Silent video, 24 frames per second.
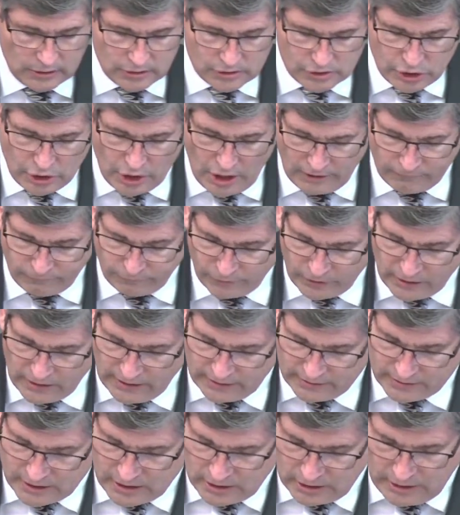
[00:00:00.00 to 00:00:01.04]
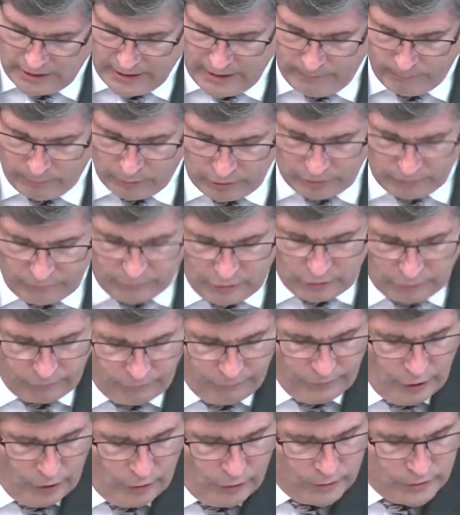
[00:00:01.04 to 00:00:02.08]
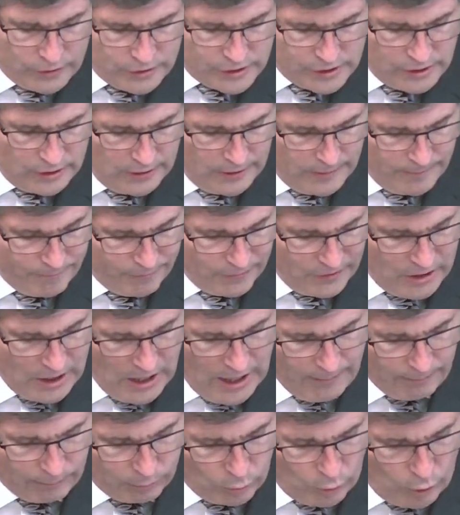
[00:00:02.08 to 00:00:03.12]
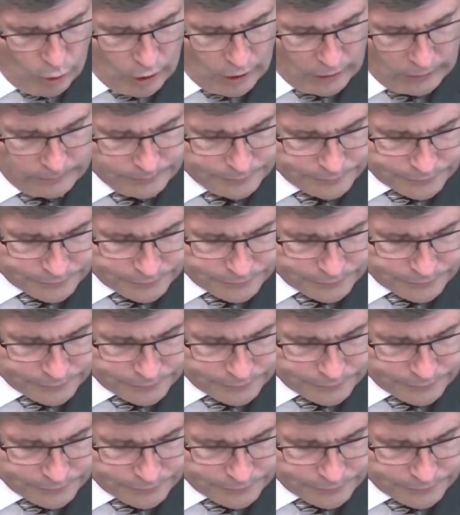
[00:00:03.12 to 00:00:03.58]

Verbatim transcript: Do not forget the clamor of your foes, the uproar